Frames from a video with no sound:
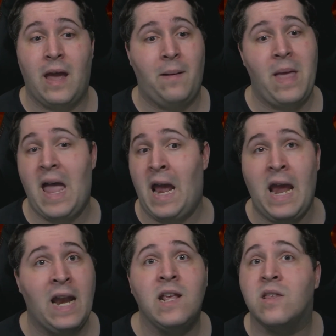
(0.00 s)

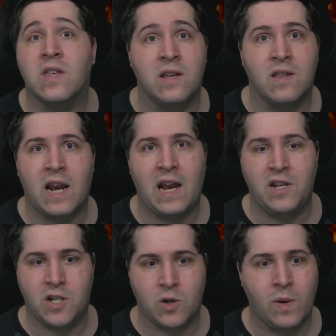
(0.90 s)
anything that I
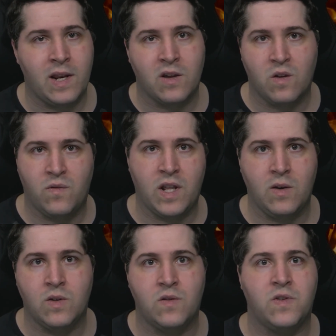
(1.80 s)
do, any other
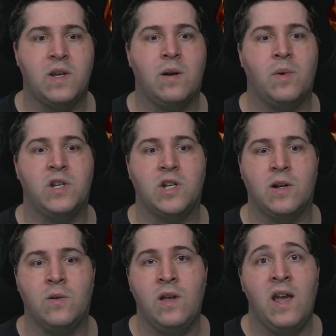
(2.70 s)
videos you've seen on my
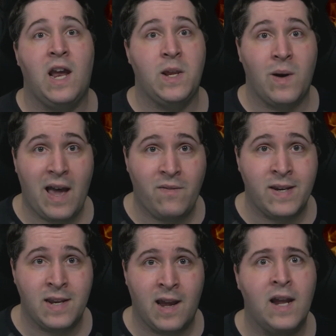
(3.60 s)
channel, and you haven't
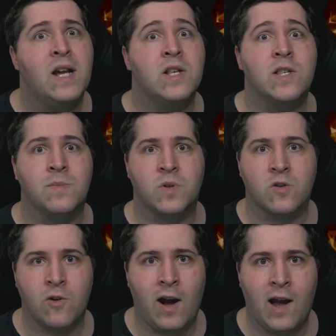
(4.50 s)
yet,
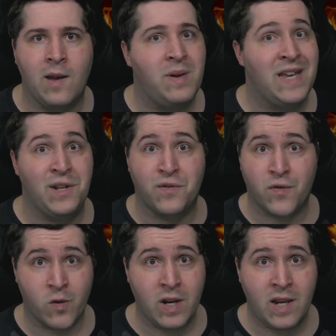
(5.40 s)
subscribe. It's
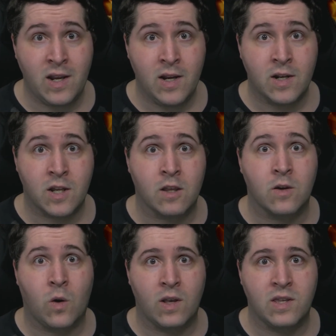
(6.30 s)
free, doesn't
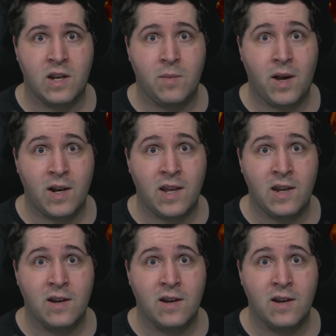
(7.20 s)
cost any money.